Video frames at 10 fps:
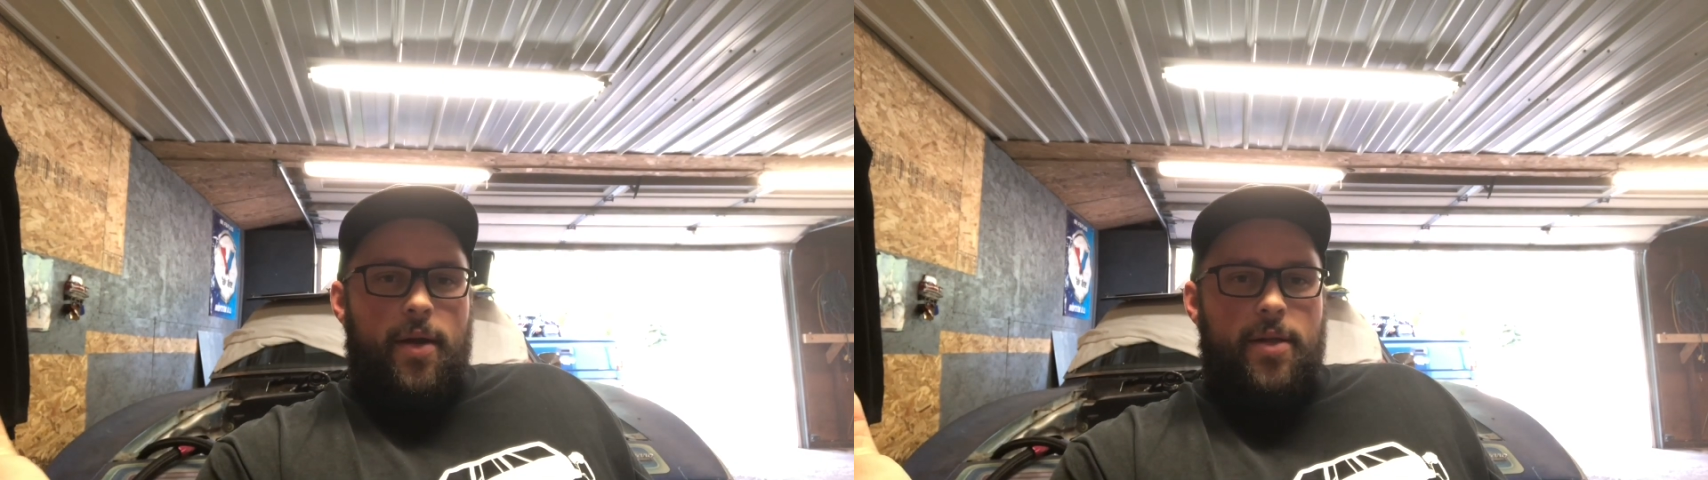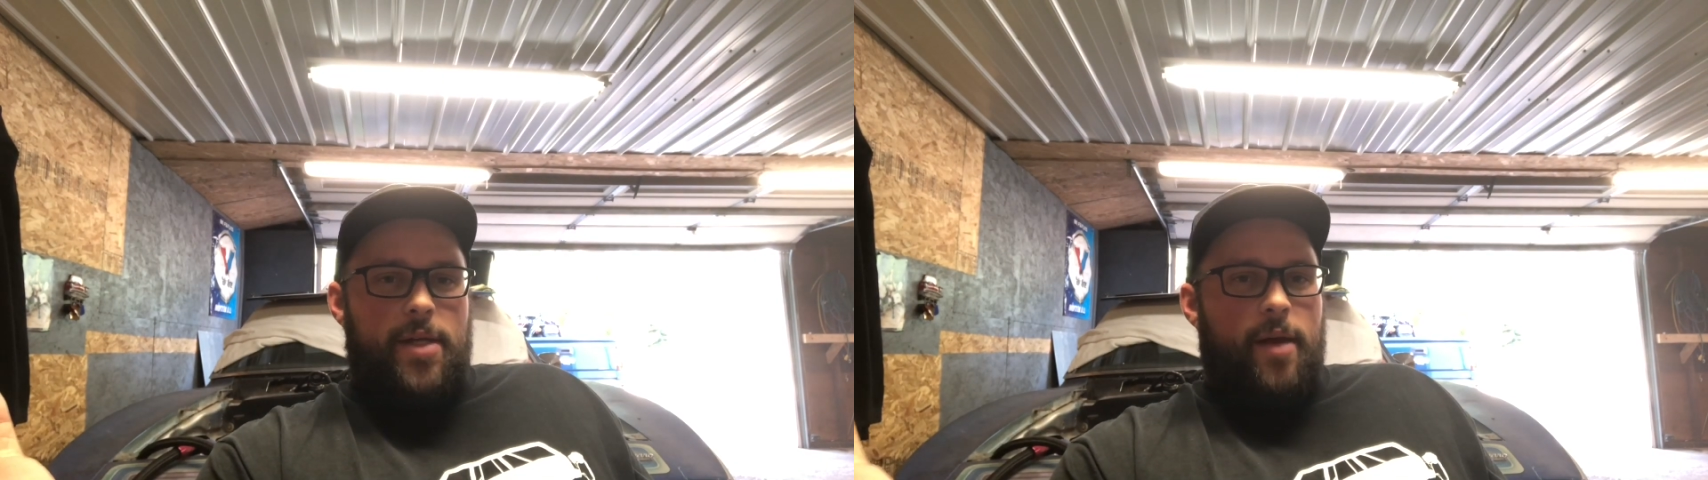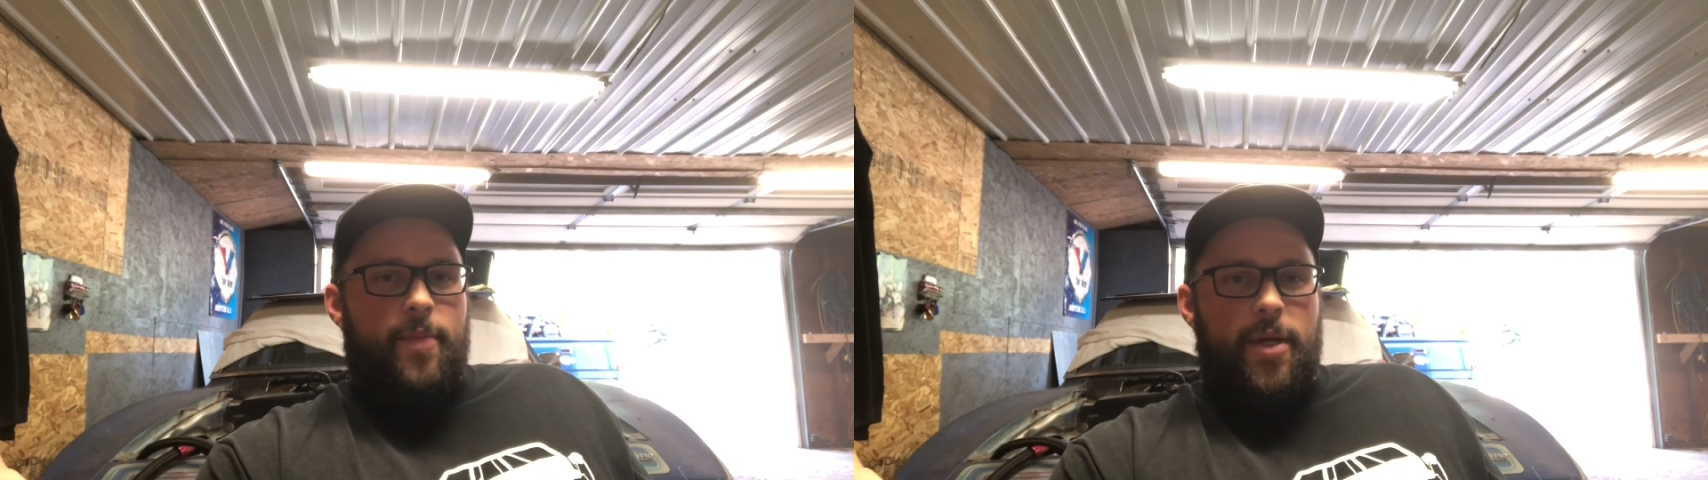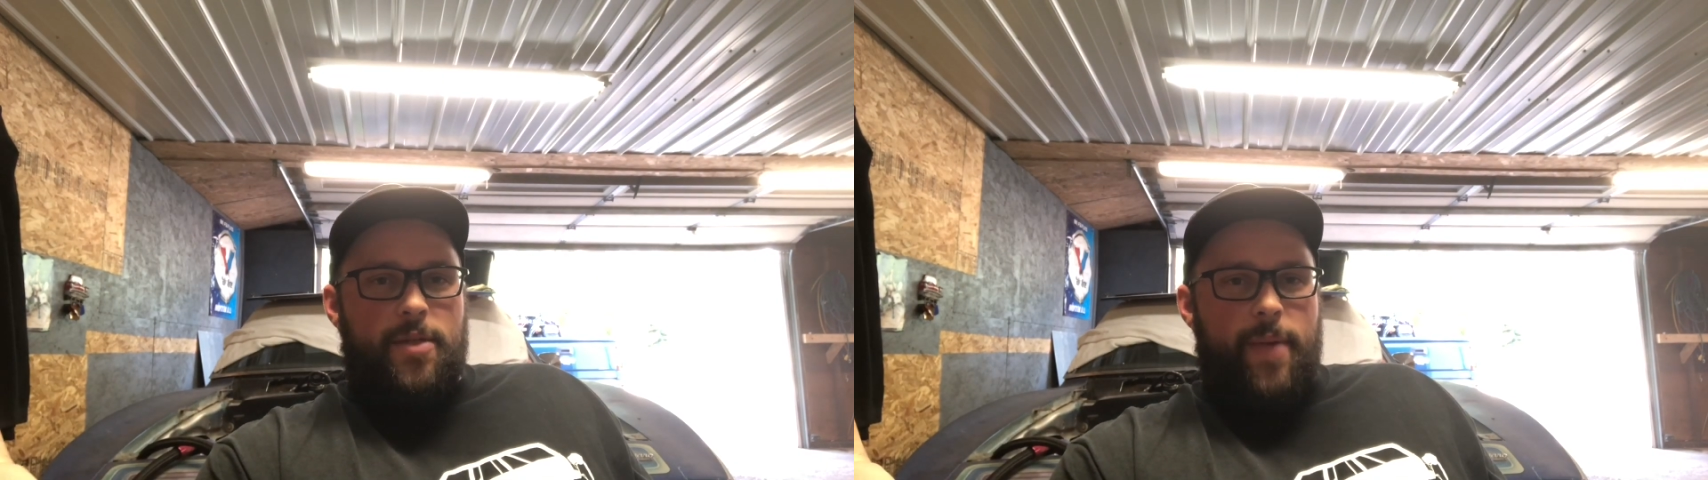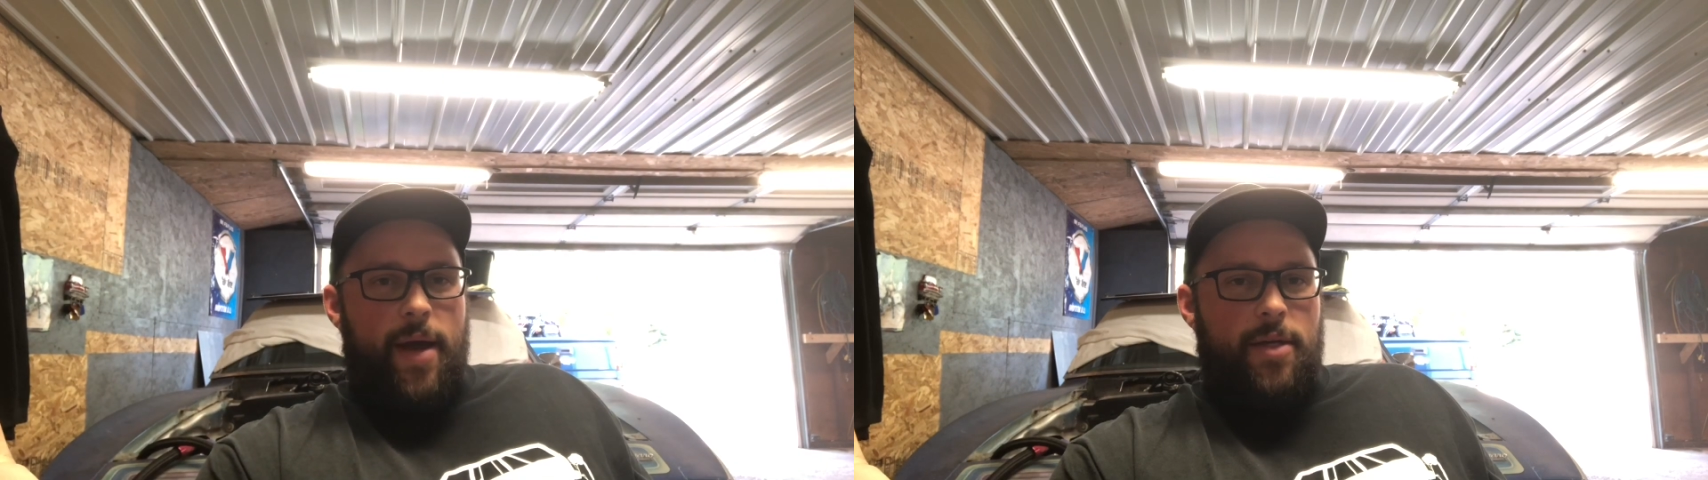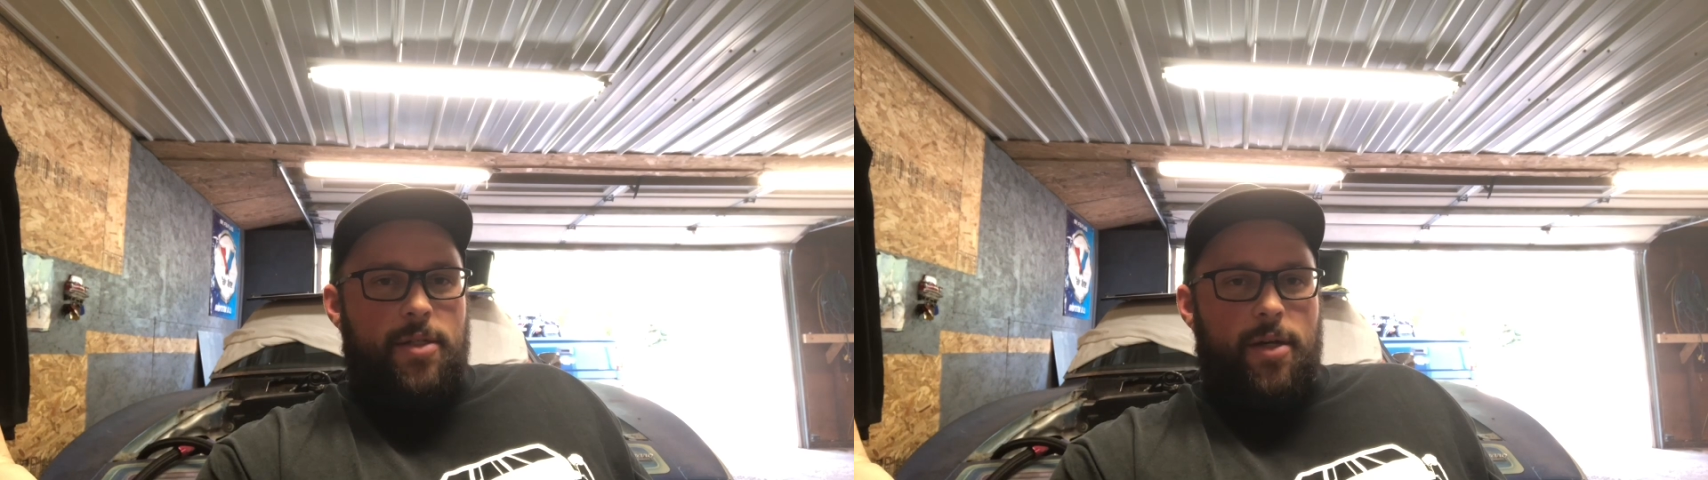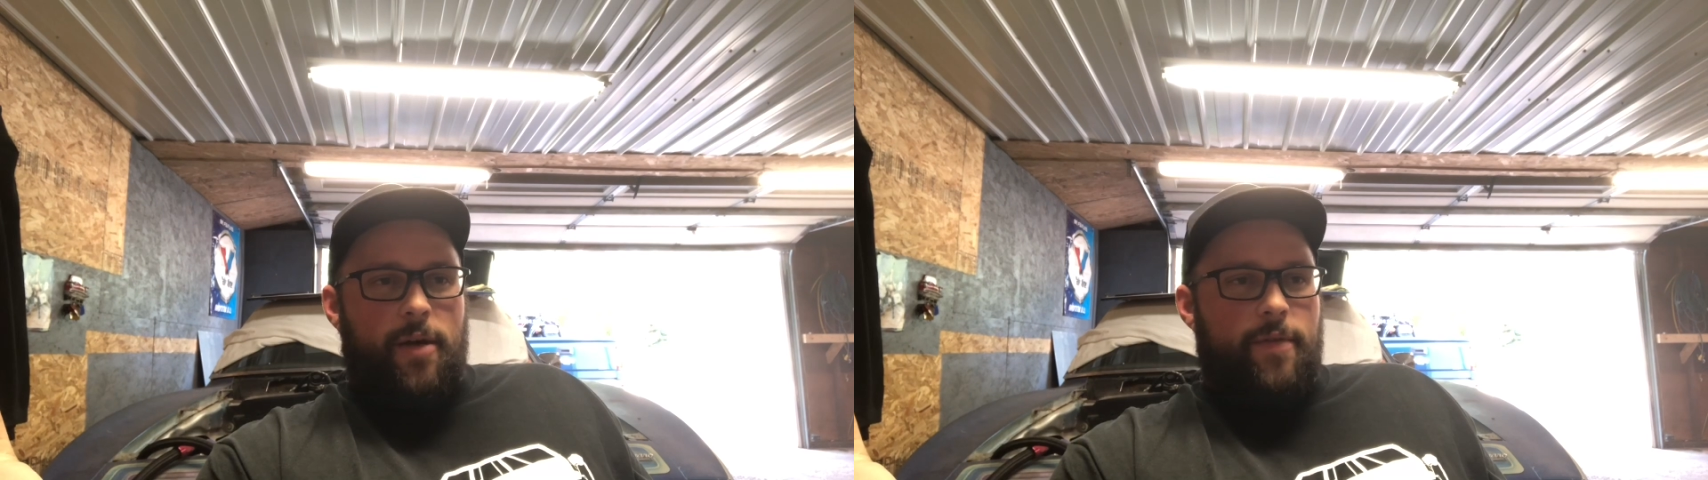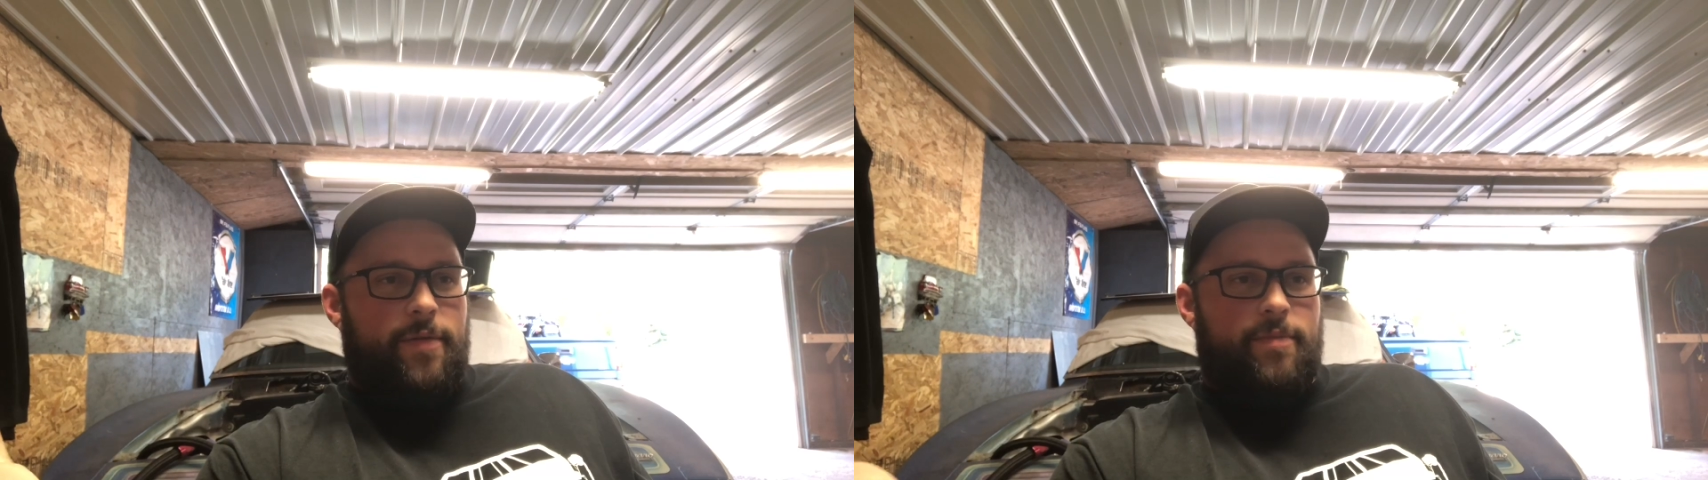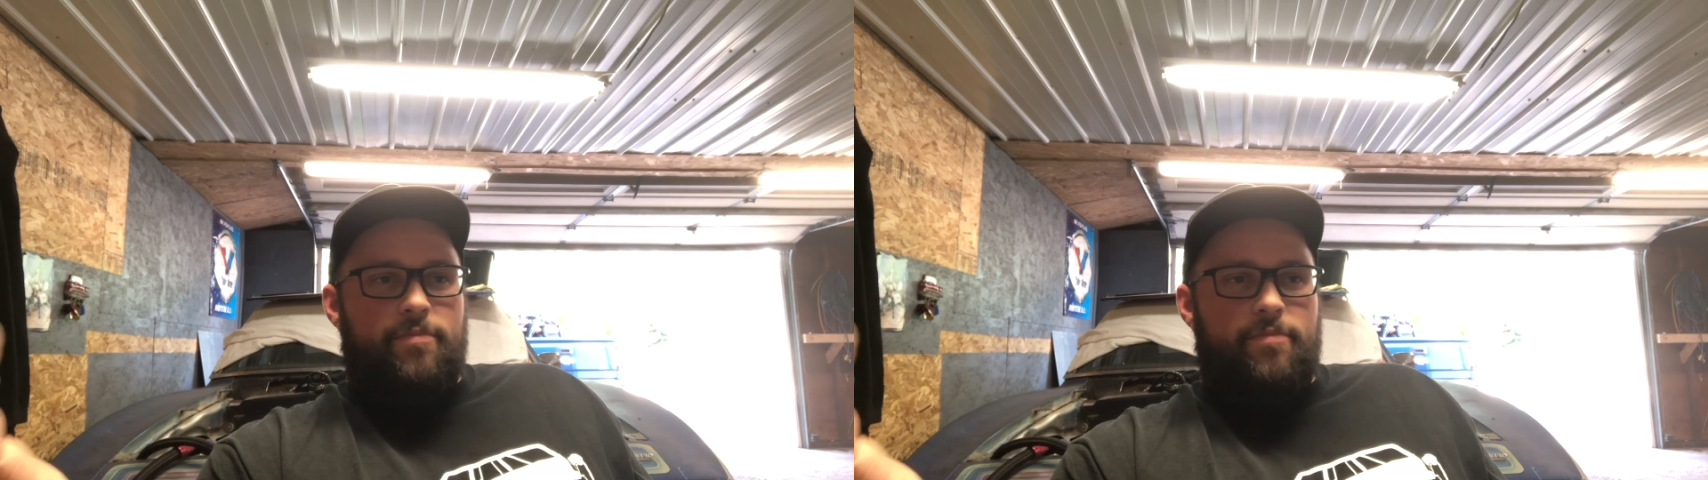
It's had a mismatch of